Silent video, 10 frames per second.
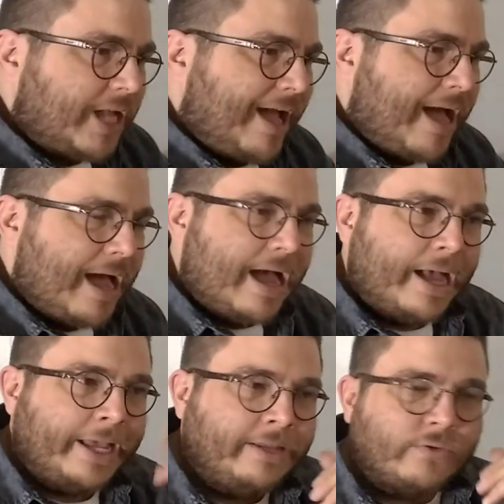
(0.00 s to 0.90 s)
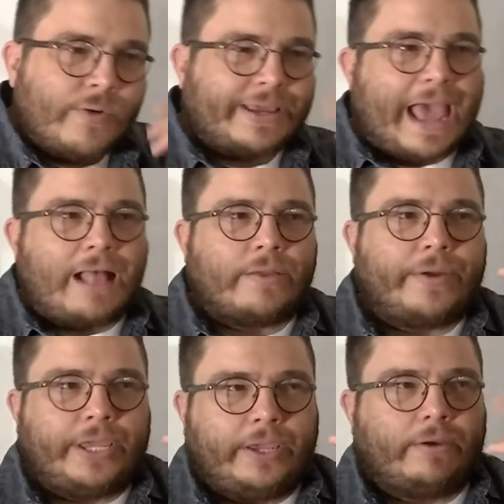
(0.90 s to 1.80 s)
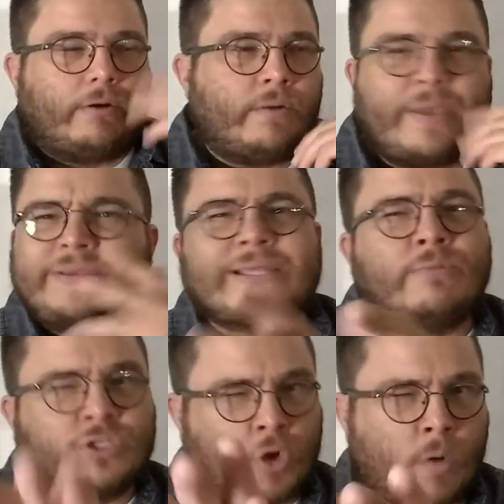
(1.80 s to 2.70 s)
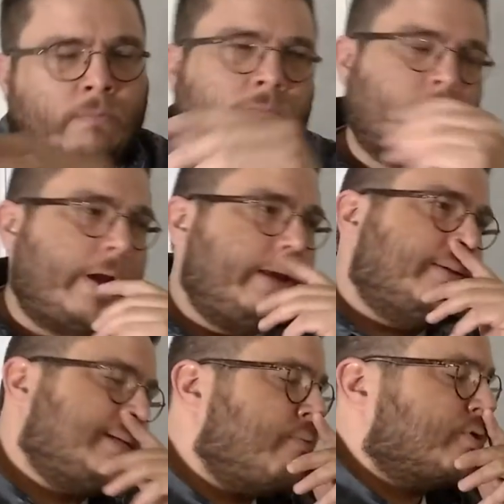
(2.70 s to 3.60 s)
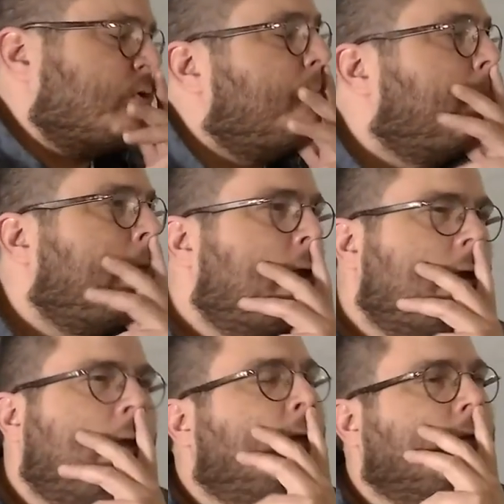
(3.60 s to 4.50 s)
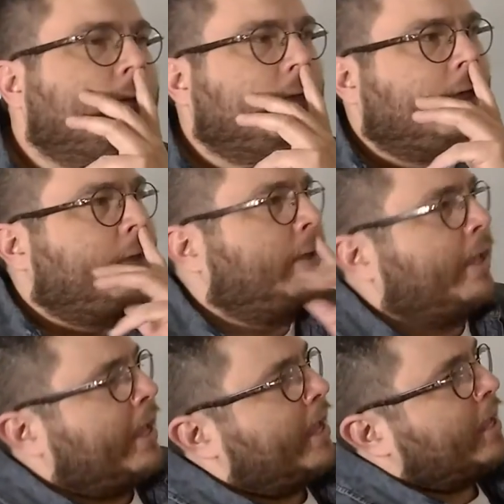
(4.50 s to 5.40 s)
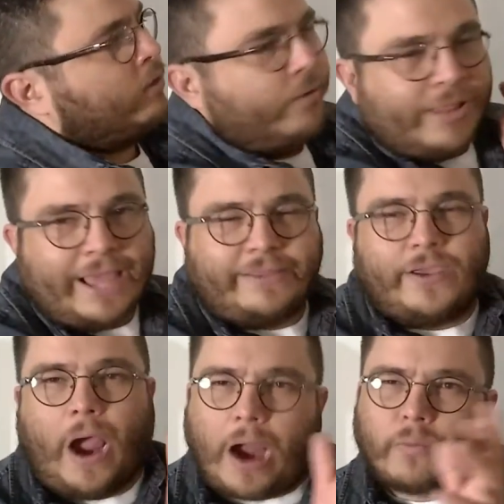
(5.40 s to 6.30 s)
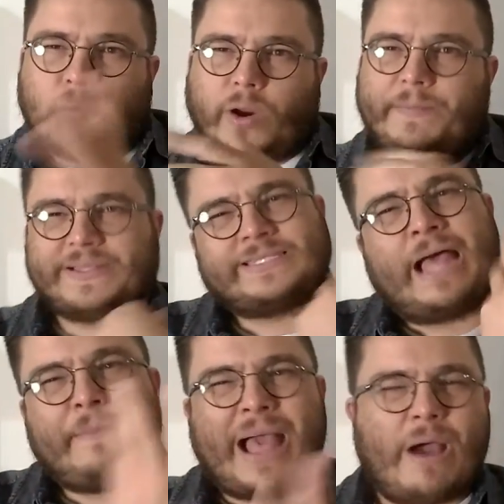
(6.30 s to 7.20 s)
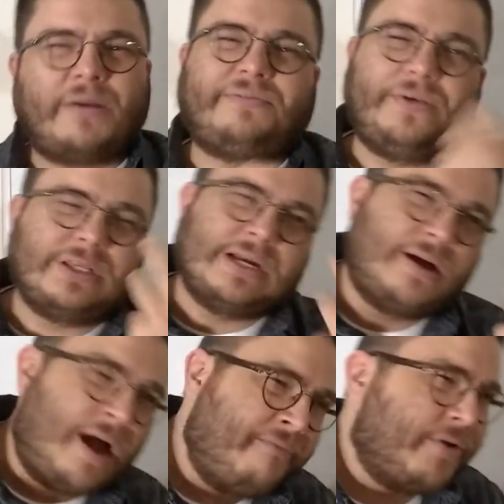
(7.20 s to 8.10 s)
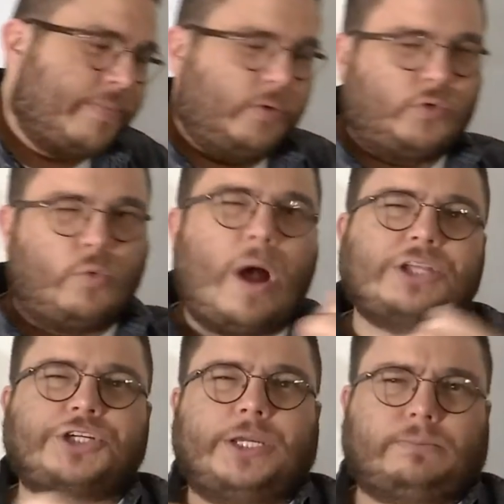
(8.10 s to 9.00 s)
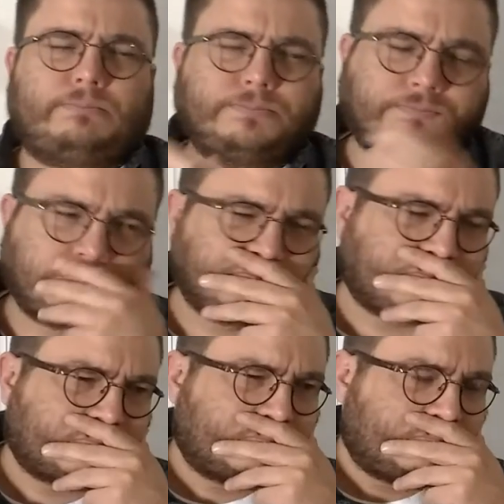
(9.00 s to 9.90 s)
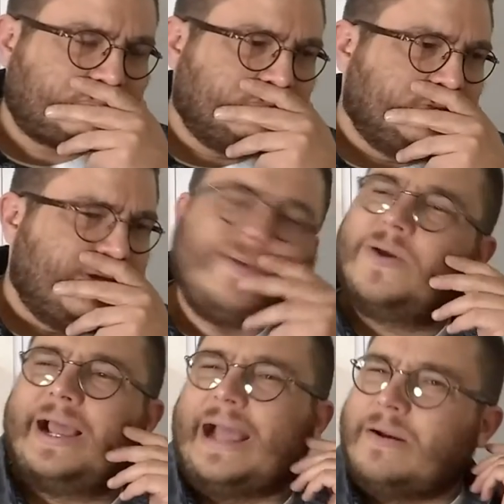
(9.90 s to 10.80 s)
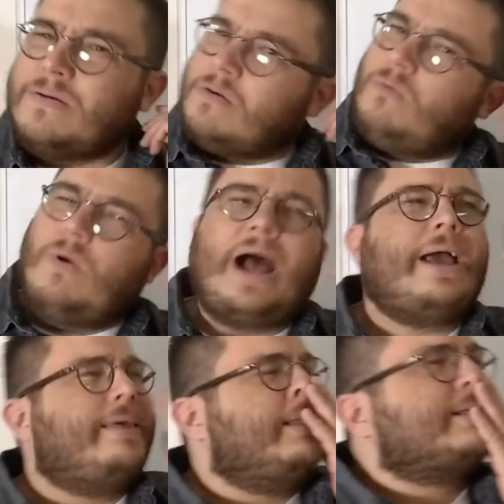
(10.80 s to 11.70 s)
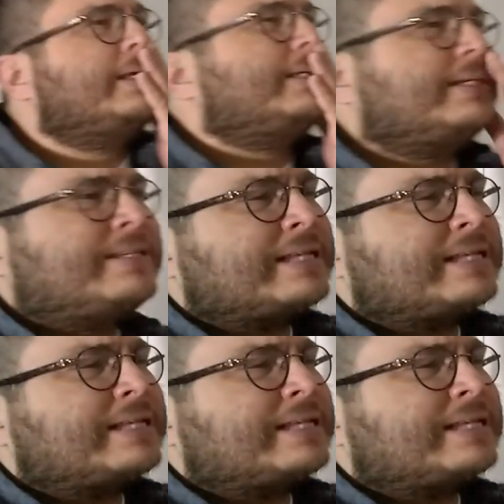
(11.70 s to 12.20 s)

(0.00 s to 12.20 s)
uh, into a gallery or maybe someone's home, right? Someone's home. And you like the artwork, but somehow it feels uncomfortable to watch it and you're like, I don't know why. It just